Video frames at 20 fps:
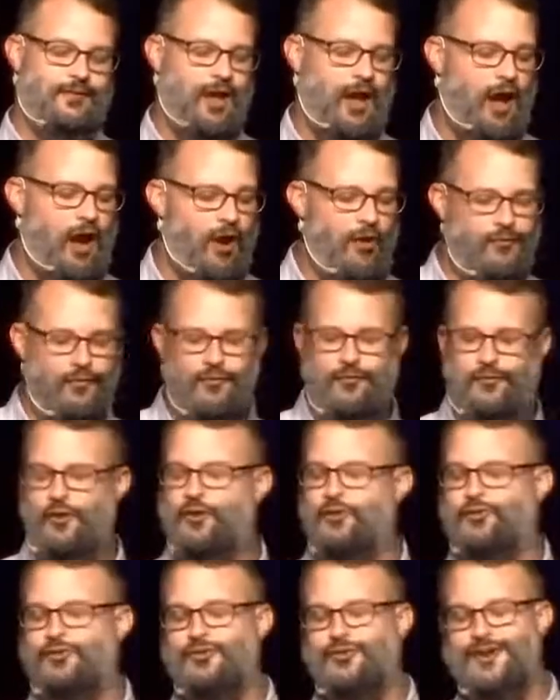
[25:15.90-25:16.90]
It
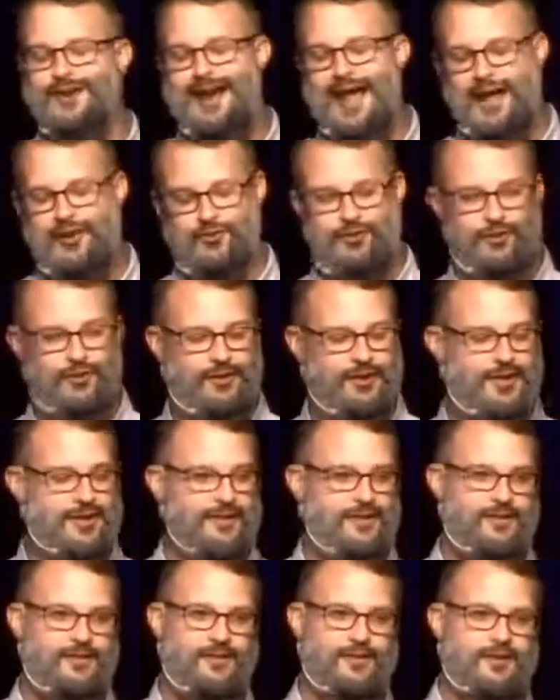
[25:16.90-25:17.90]
overflows
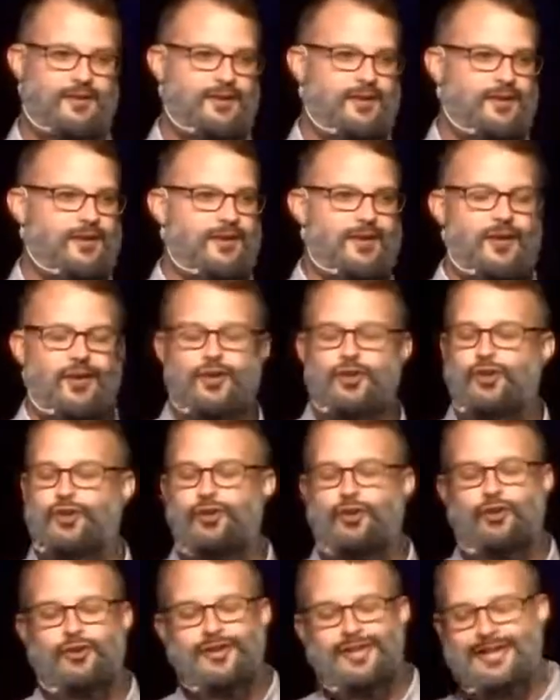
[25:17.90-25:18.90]
naturally.
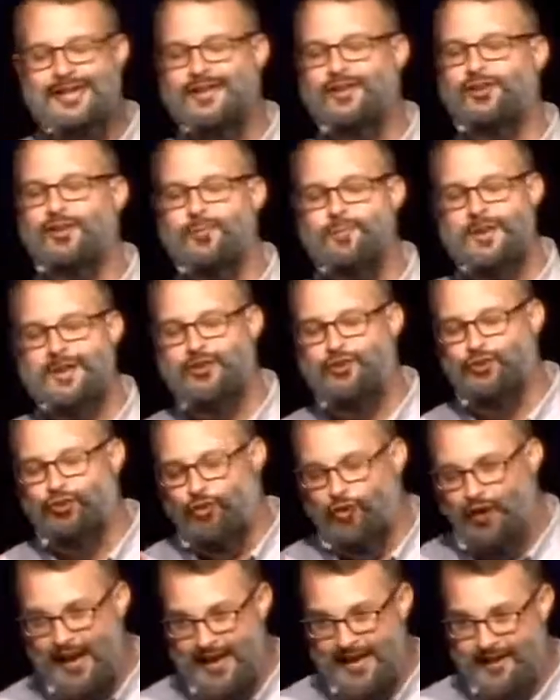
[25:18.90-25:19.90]
You don't need to be
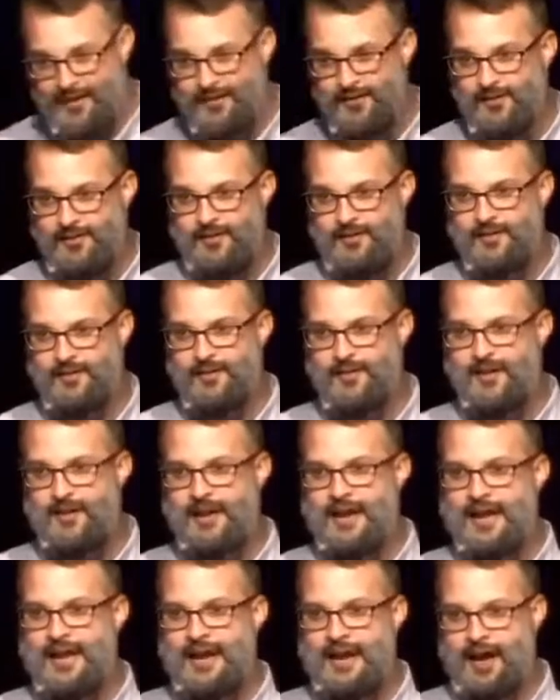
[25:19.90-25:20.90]
trained
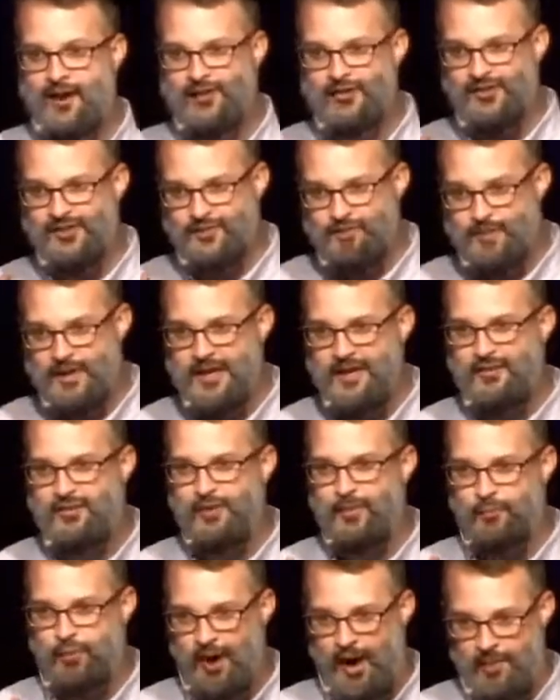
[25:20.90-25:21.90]
in how to
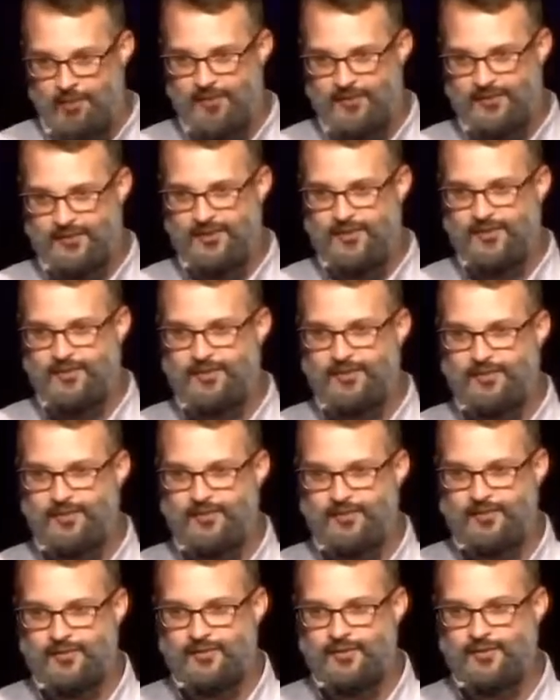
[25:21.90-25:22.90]
speak the
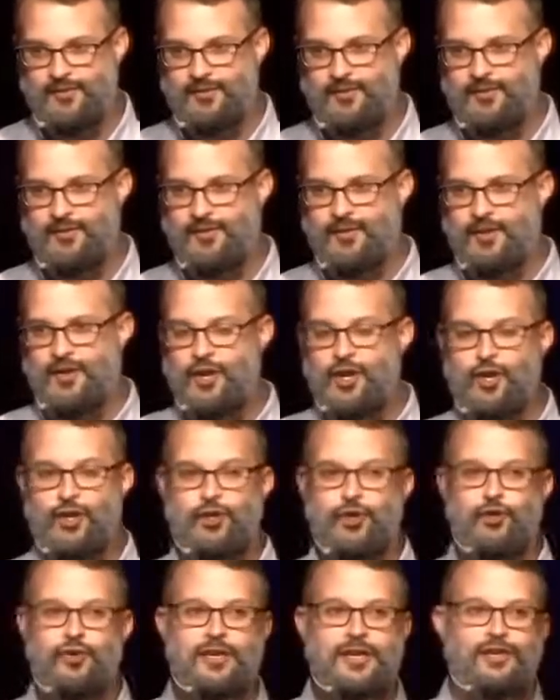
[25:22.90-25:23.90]
promises
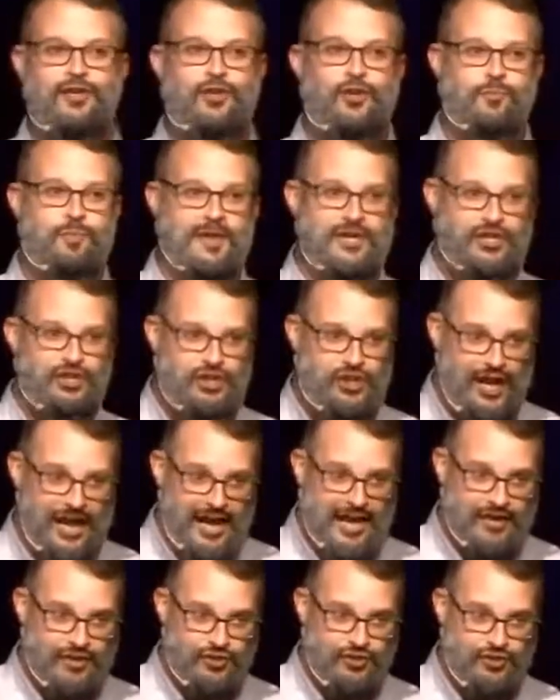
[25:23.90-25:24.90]
you need to be
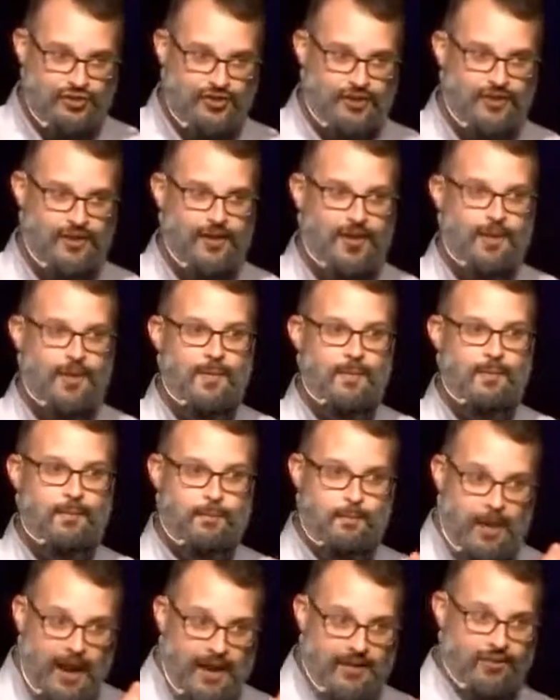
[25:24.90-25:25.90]
changed
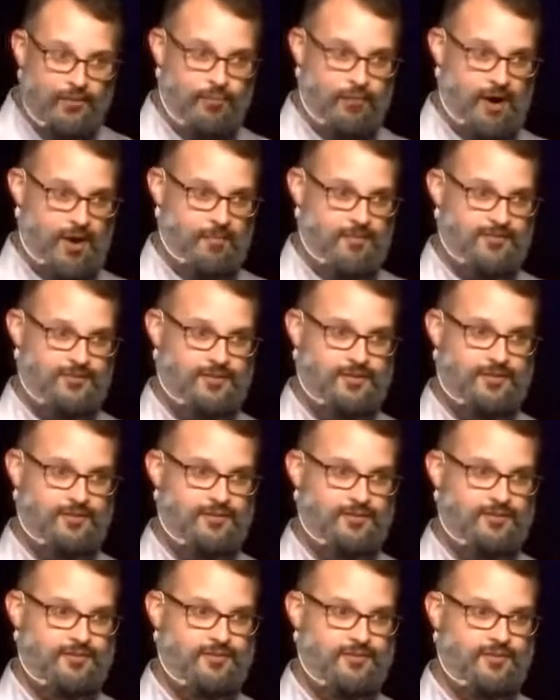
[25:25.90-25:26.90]
by the
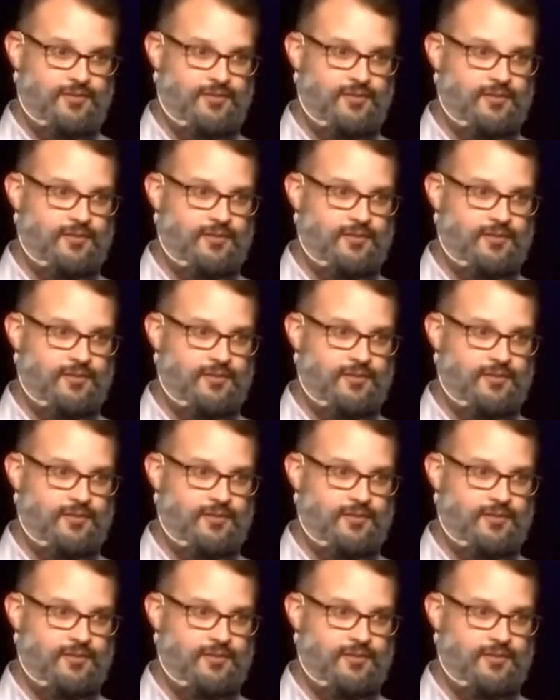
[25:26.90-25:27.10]
promises.